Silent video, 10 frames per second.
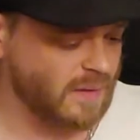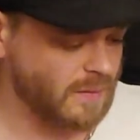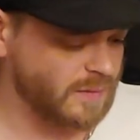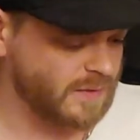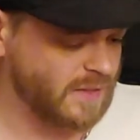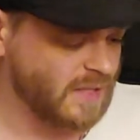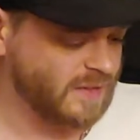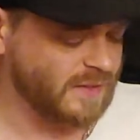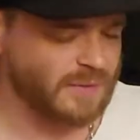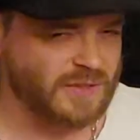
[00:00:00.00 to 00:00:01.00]
goes.
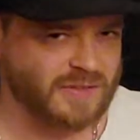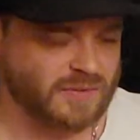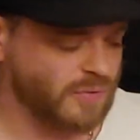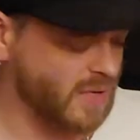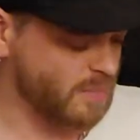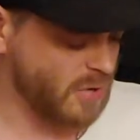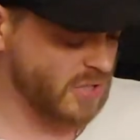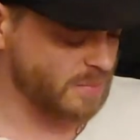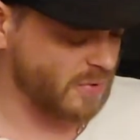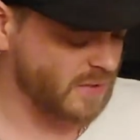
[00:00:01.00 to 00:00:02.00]
So it just created
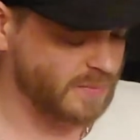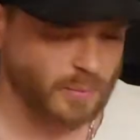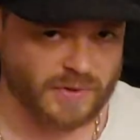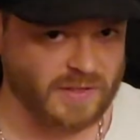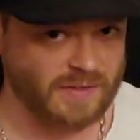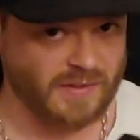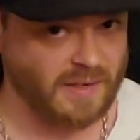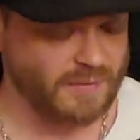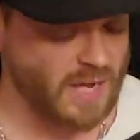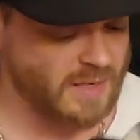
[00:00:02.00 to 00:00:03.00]
pressure points. But with these, I
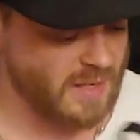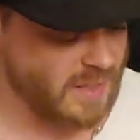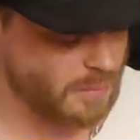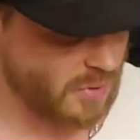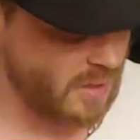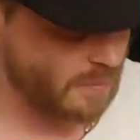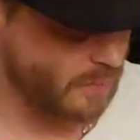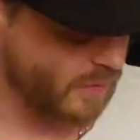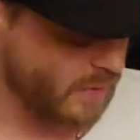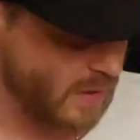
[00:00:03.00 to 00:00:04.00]
never had any
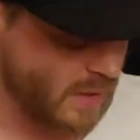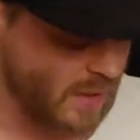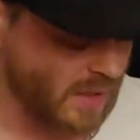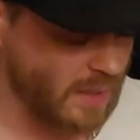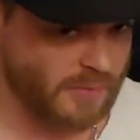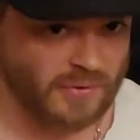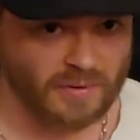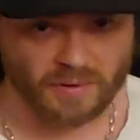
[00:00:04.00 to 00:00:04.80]
problems. I absolutely